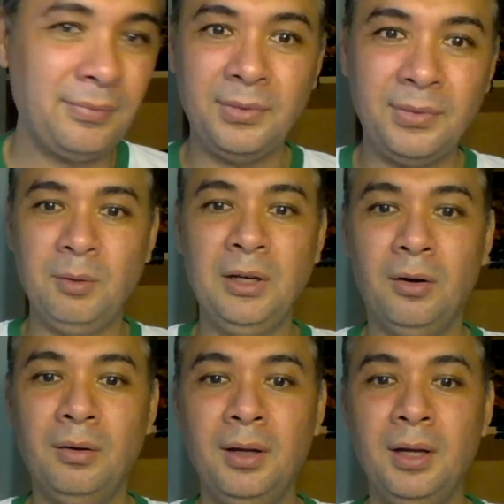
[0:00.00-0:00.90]
then we
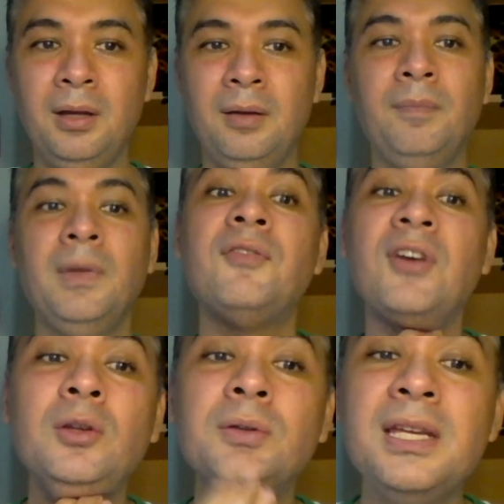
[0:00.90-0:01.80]
know. If I
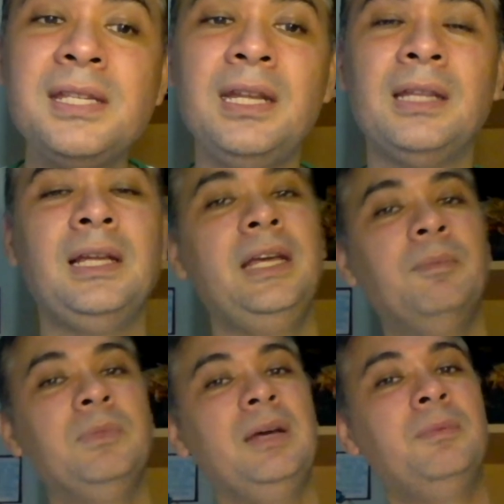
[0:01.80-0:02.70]
do this in Italy,
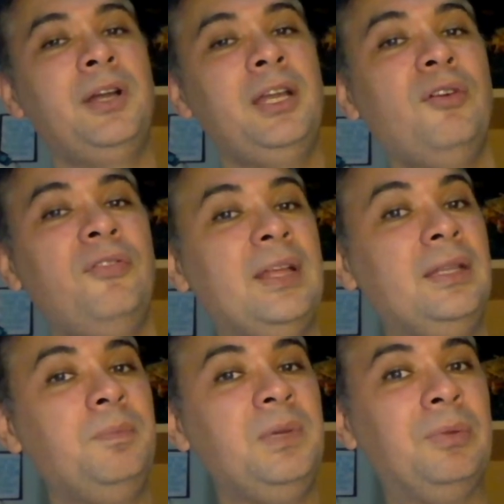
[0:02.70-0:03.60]
I'm already
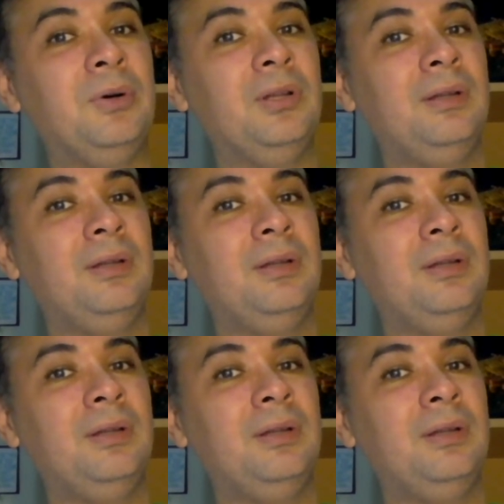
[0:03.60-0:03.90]
offending people.